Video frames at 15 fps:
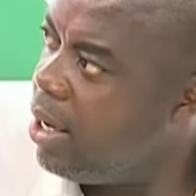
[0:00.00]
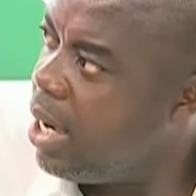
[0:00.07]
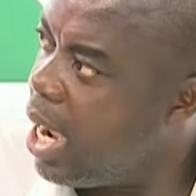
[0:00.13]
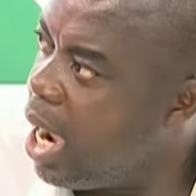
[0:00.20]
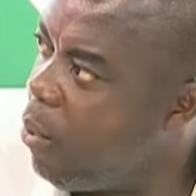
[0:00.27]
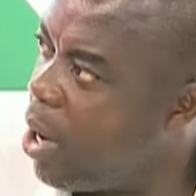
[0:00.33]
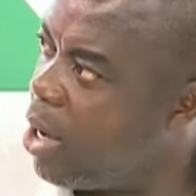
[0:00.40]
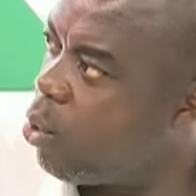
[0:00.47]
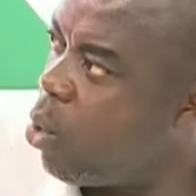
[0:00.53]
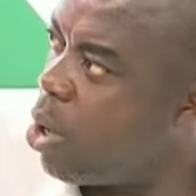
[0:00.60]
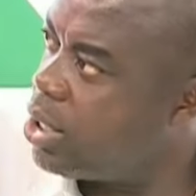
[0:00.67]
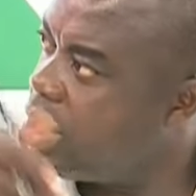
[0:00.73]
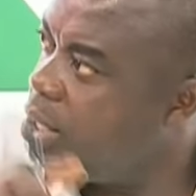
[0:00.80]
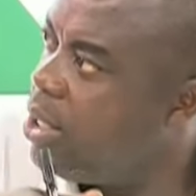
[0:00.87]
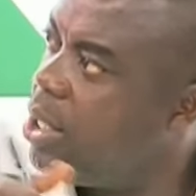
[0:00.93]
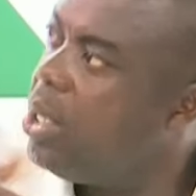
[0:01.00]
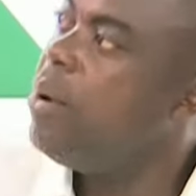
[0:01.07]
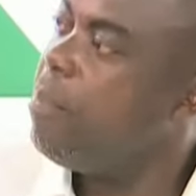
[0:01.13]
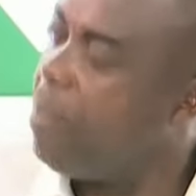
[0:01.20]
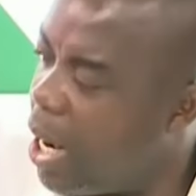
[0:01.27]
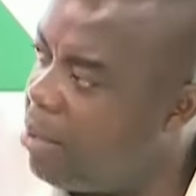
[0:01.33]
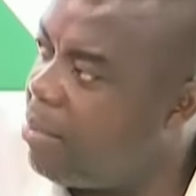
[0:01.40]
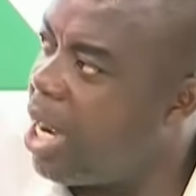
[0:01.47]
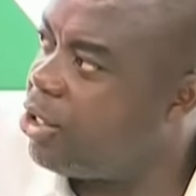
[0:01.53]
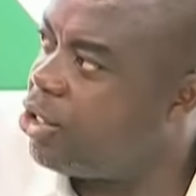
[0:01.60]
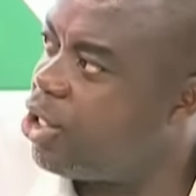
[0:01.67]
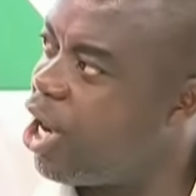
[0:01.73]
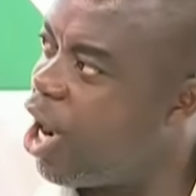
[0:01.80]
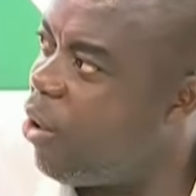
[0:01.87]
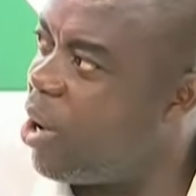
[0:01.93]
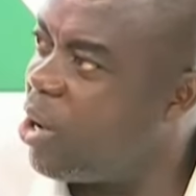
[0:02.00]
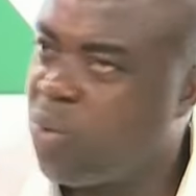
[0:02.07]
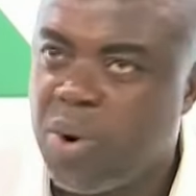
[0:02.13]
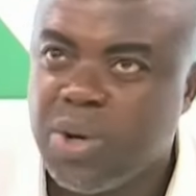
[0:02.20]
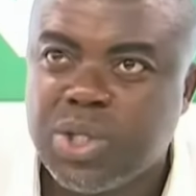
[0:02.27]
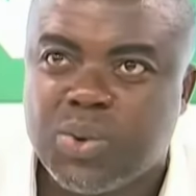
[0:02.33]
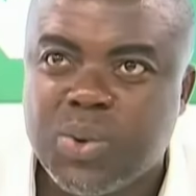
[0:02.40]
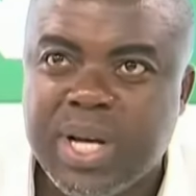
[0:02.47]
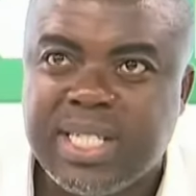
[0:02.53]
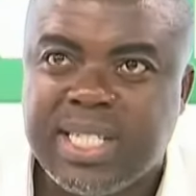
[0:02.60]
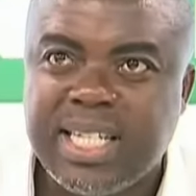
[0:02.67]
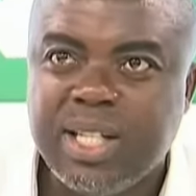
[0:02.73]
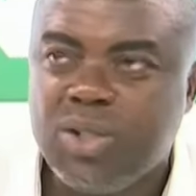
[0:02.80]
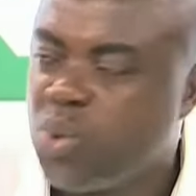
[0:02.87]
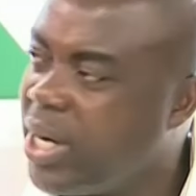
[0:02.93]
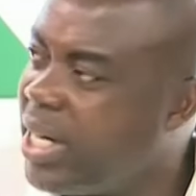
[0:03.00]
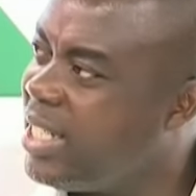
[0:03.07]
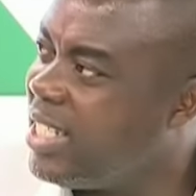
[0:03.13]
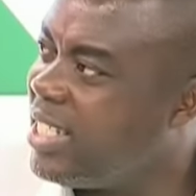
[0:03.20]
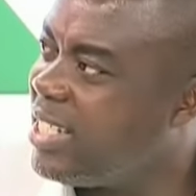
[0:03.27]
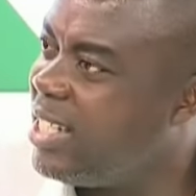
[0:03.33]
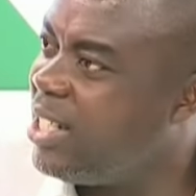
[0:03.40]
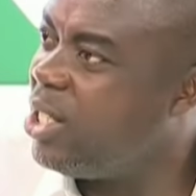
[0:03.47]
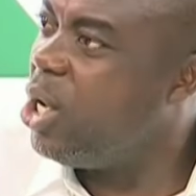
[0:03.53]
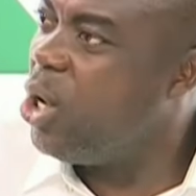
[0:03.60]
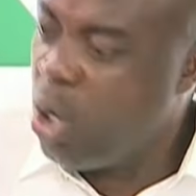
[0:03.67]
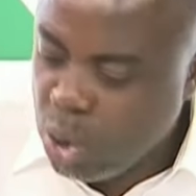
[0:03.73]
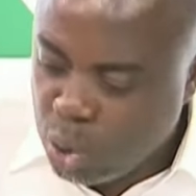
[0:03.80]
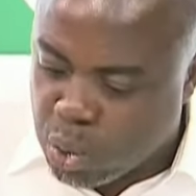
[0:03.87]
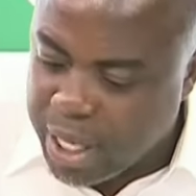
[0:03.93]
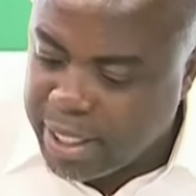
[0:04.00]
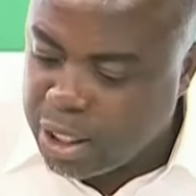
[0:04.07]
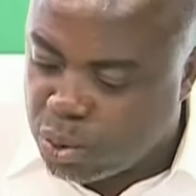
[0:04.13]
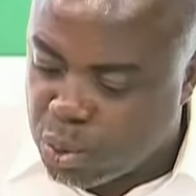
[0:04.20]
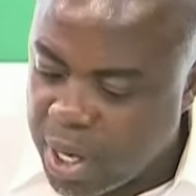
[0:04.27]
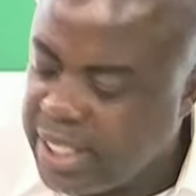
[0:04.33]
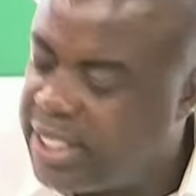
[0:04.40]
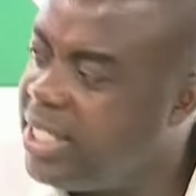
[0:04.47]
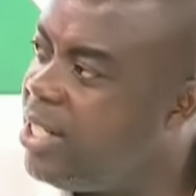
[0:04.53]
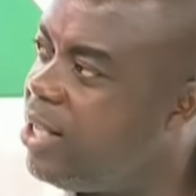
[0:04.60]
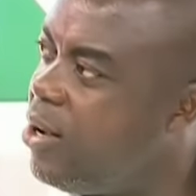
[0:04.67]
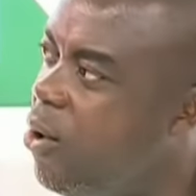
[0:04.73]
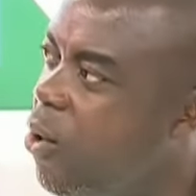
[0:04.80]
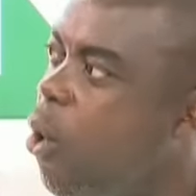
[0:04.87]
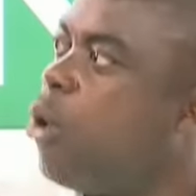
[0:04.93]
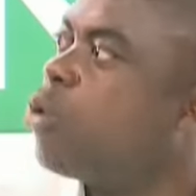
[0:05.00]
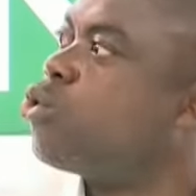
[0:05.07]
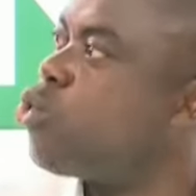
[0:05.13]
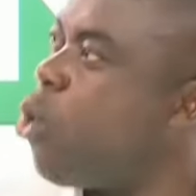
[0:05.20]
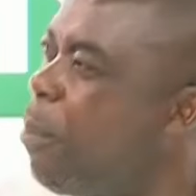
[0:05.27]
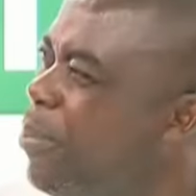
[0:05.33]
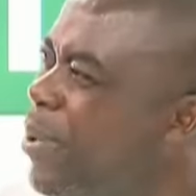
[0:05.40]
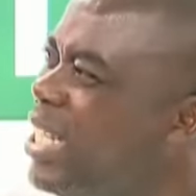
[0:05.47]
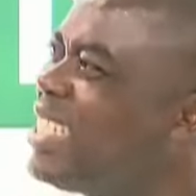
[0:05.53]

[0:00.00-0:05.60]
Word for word: parliamentary election parliamentary constituency in 2016 2020 or dropping